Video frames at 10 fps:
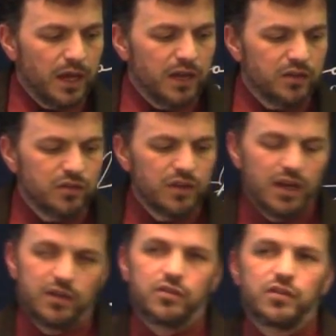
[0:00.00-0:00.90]
and it's
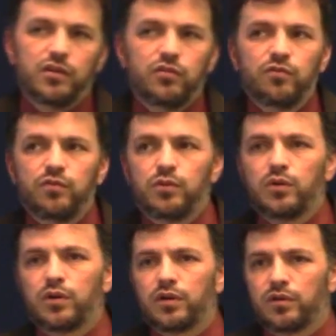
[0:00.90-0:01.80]
not just
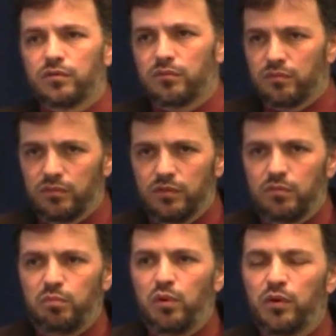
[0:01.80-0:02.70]
for
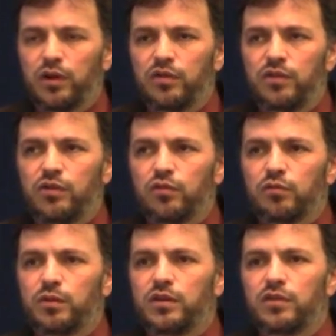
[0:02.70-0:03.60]
poor individuals,
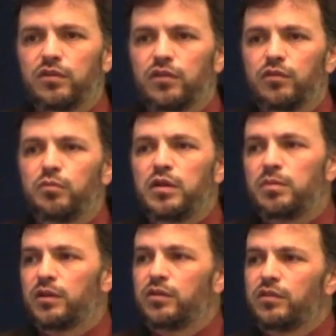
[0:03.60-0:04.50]
but there's also
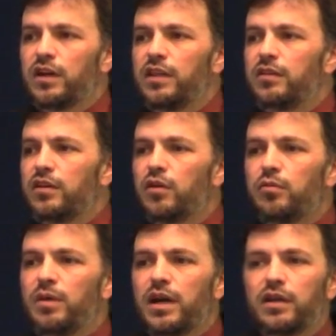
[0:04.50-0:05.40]
people who decide to go
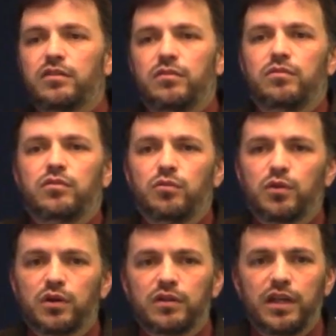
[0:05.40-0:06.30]
back to
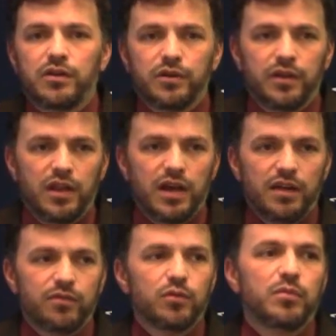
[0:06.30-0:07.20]
work later in
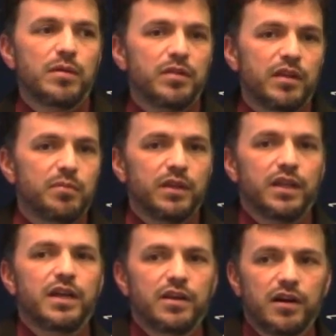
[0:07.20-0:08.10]
life, or maybe they've been
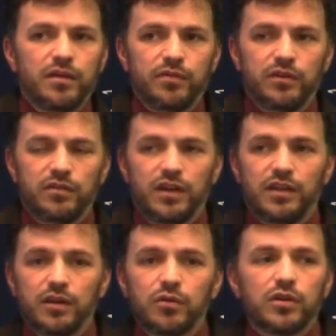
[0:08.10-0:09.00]
laid off and
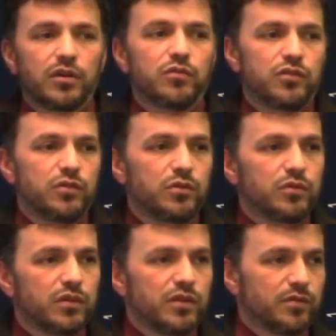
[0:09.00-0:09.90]
decide they're going to go
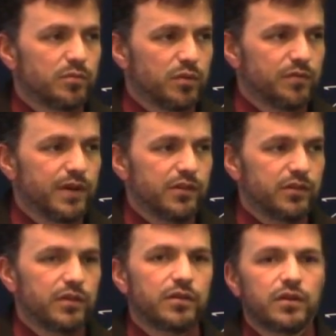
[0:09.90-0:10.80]
choose a different
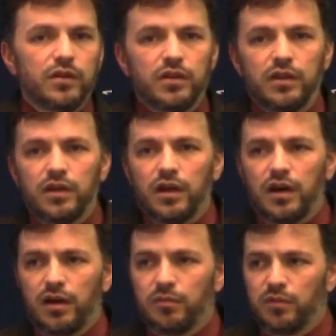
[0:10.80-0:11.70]
profession
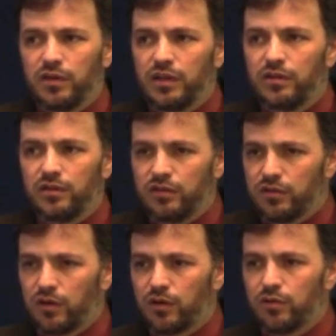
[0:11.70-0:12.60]
um, they, these
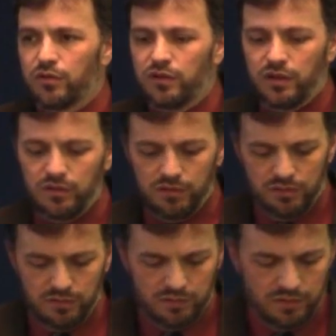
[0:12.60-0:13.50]
are hurdles that,
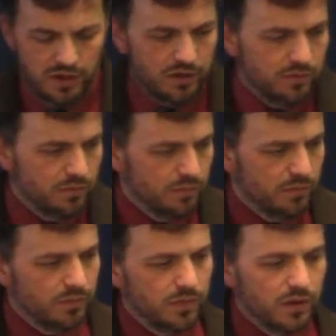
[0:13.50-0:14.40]
that
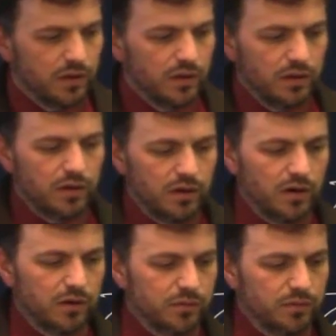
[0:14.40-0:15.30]

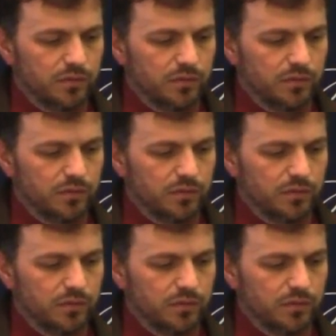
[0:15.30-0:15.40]
are